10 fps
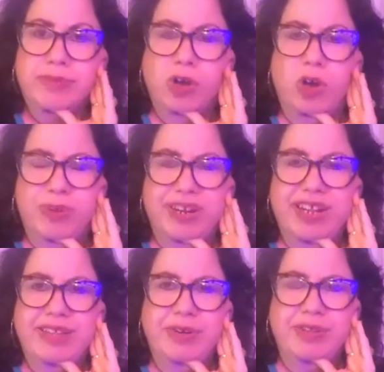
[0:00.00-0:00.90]
opening
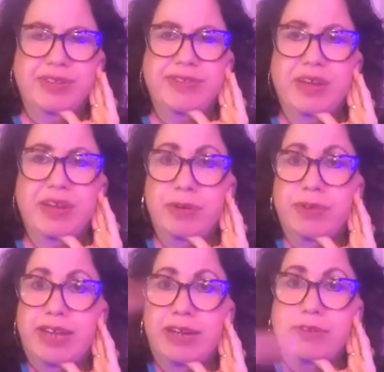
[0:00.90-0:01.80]
later this summer,
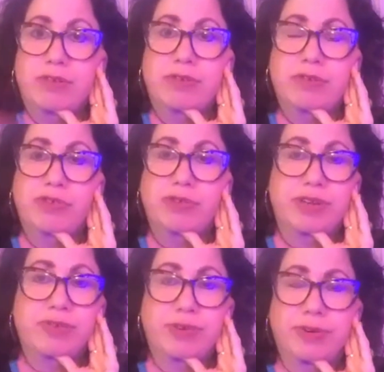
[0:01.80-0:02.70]
that just
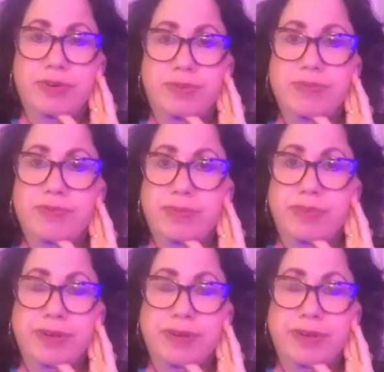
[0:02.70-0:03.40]
transferred from there.